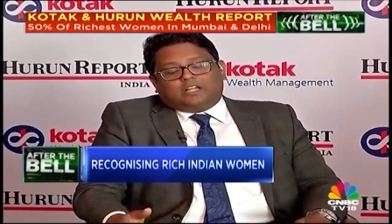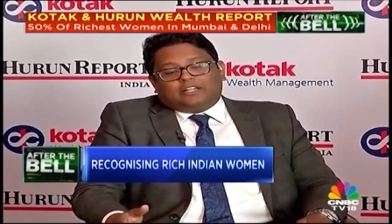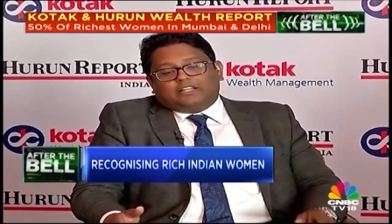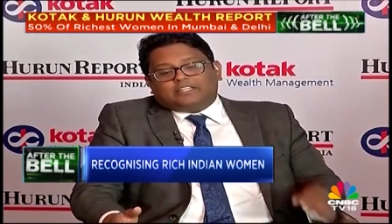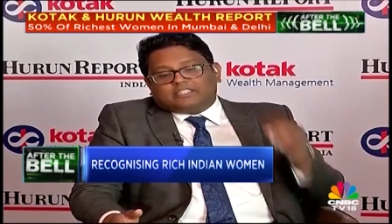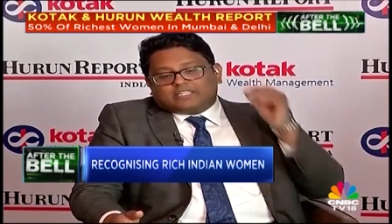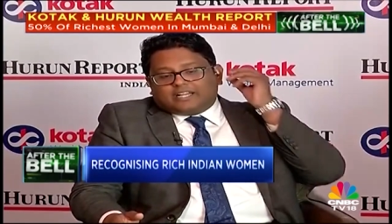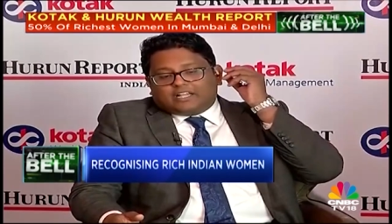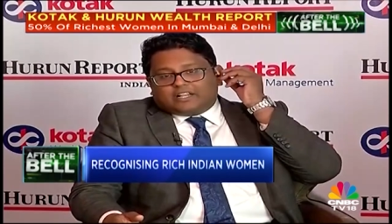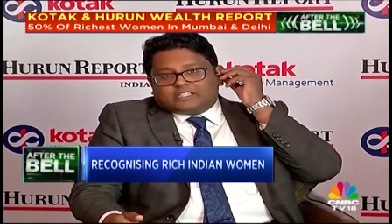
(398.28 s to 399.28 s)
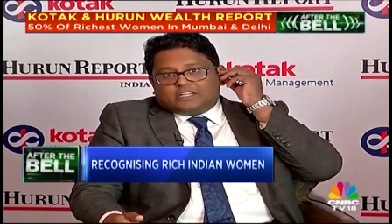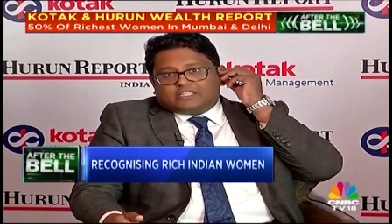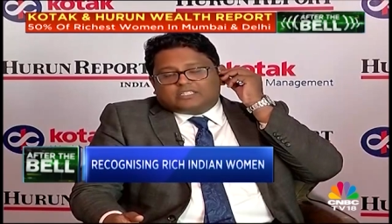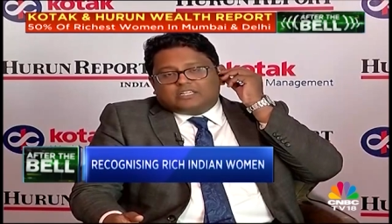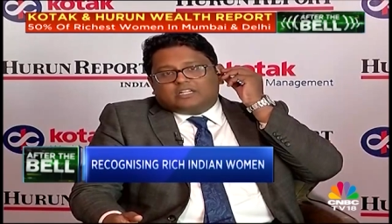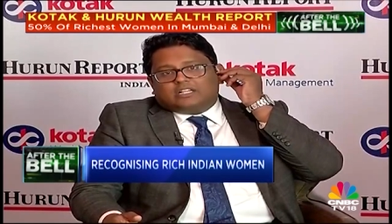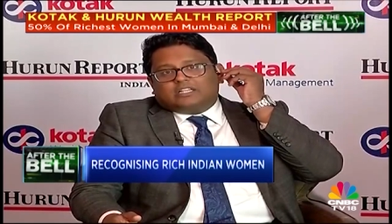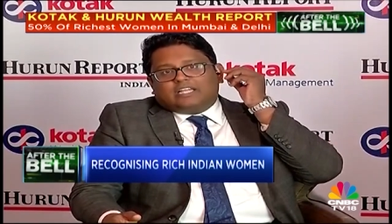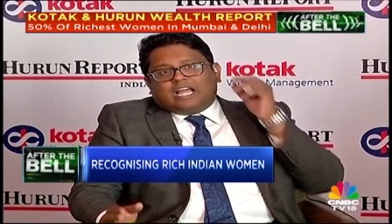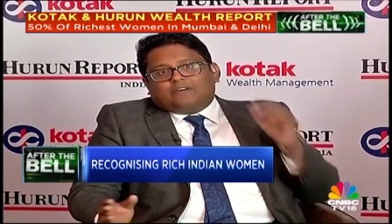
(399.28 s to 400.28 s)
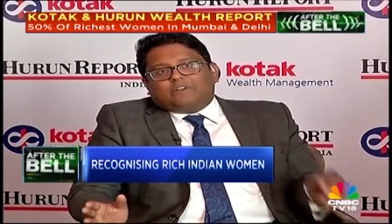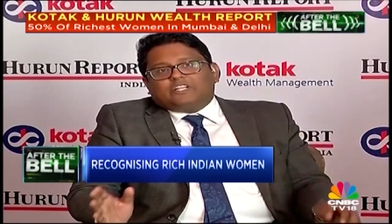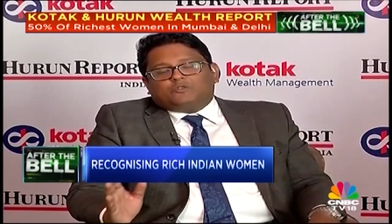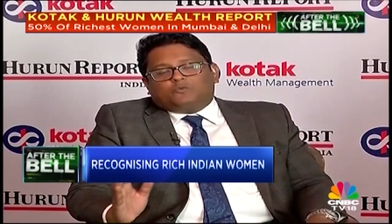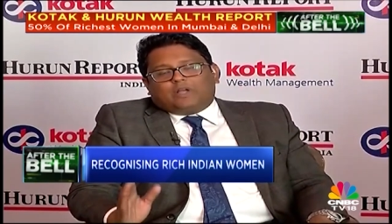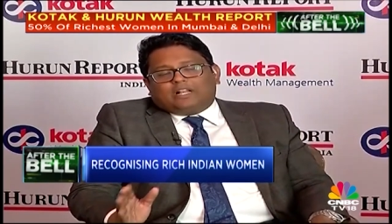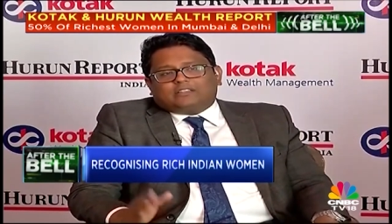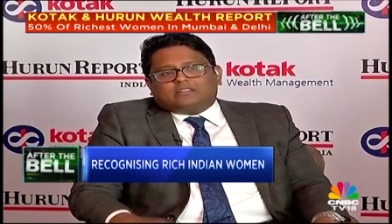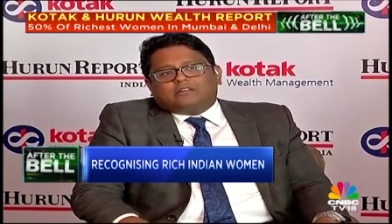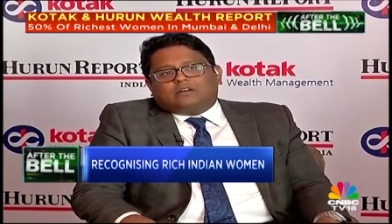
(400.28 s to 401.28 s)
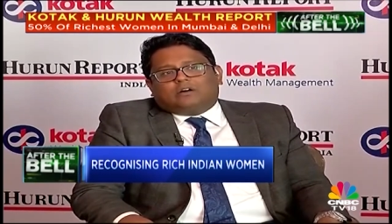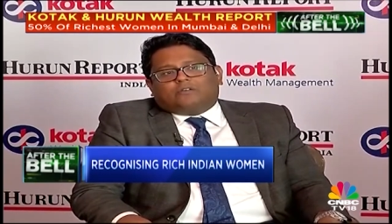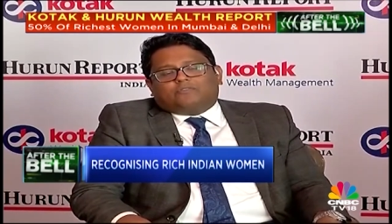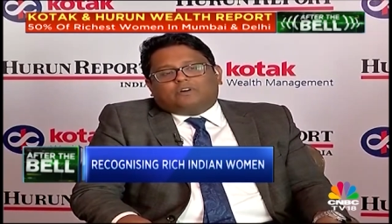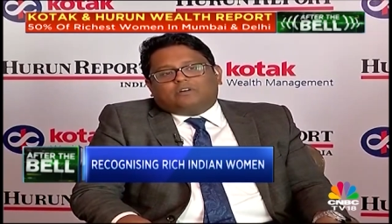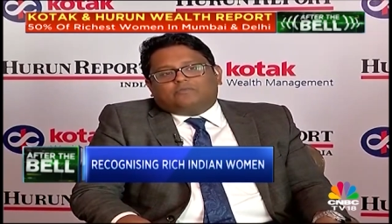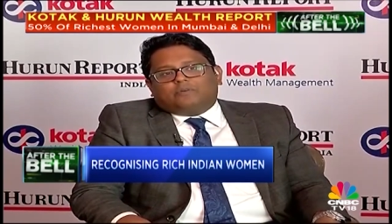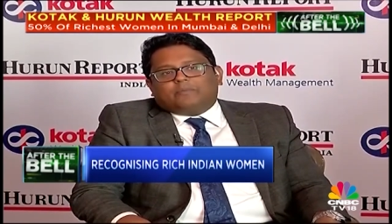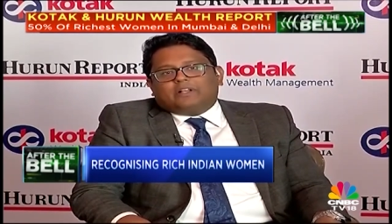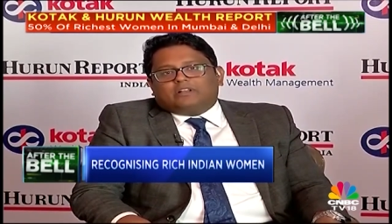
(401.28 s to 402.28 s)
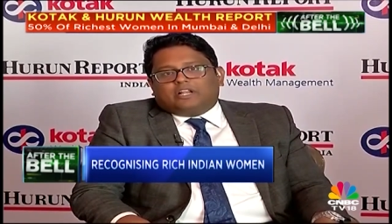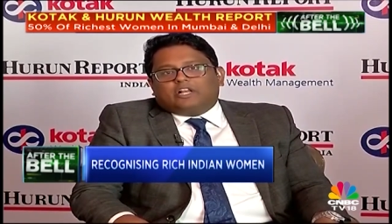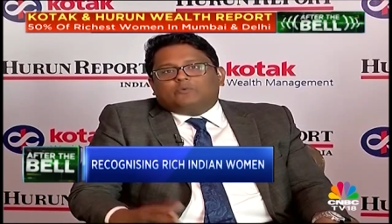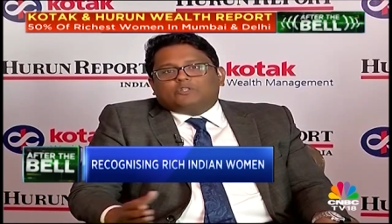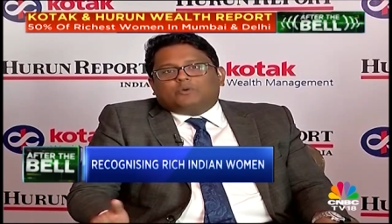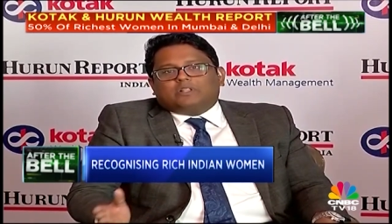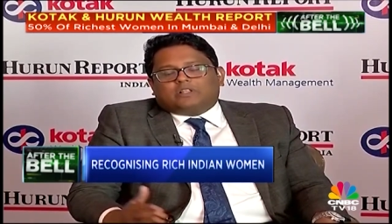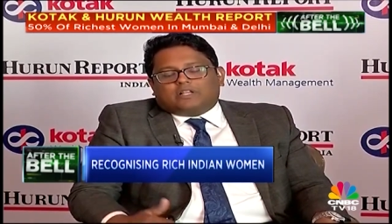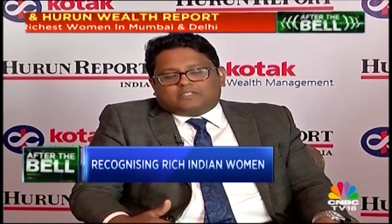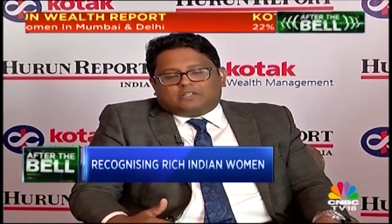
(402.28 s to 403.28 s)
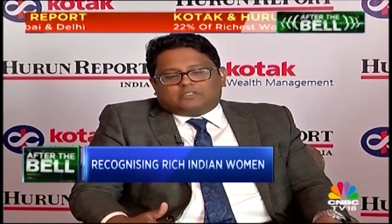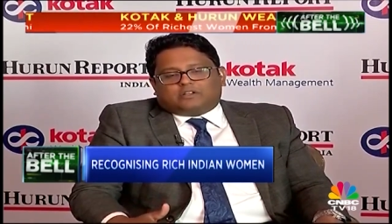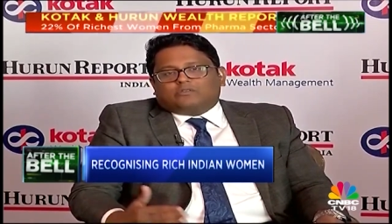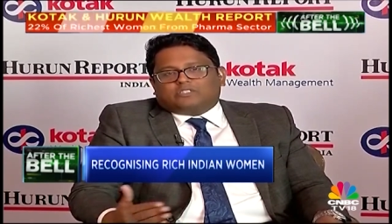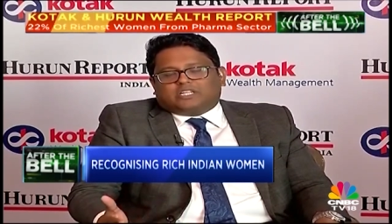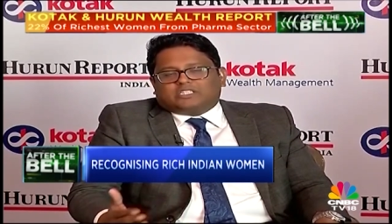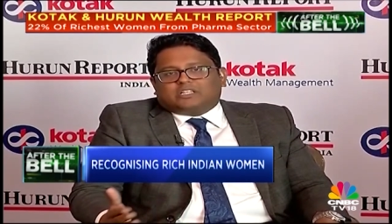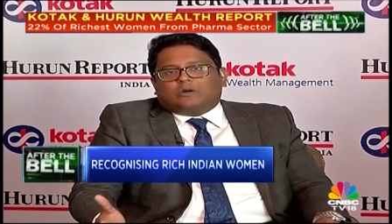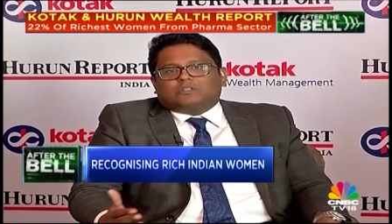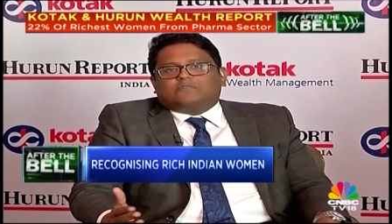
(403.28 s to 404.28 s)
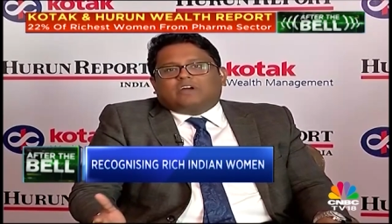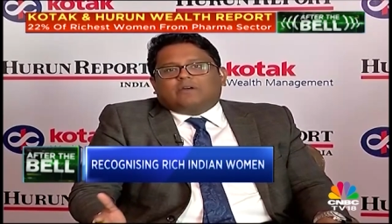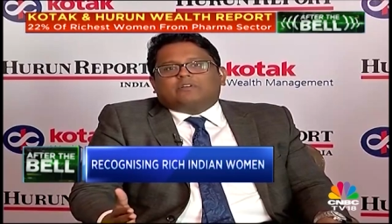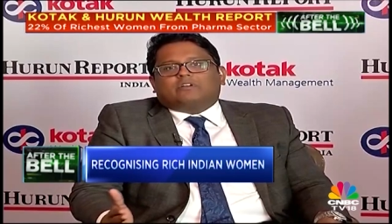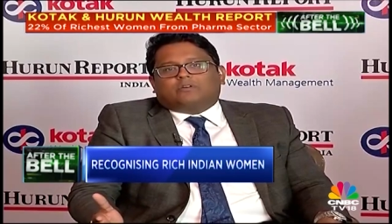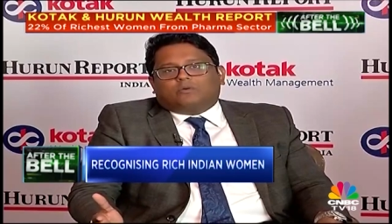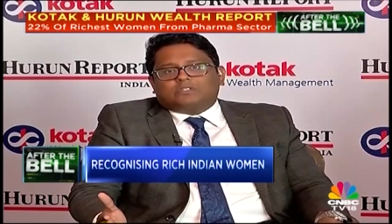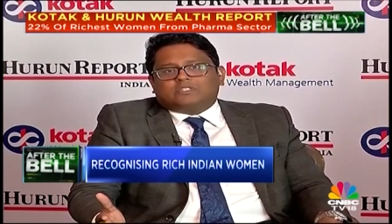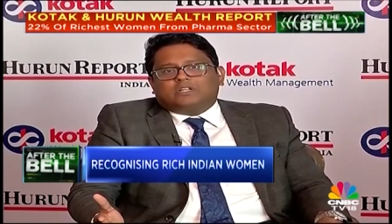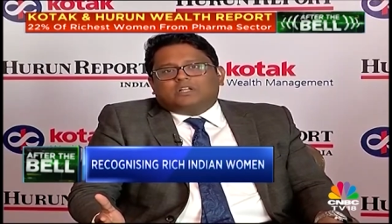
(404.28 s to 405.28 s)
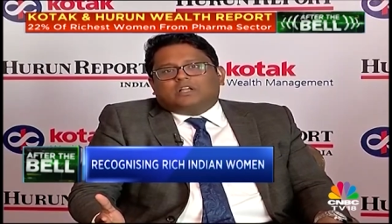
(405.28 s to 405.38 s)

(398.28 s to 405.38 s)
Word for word: In the China rich list, the average wealth of a women individual in the rich list is around 6,500 crores.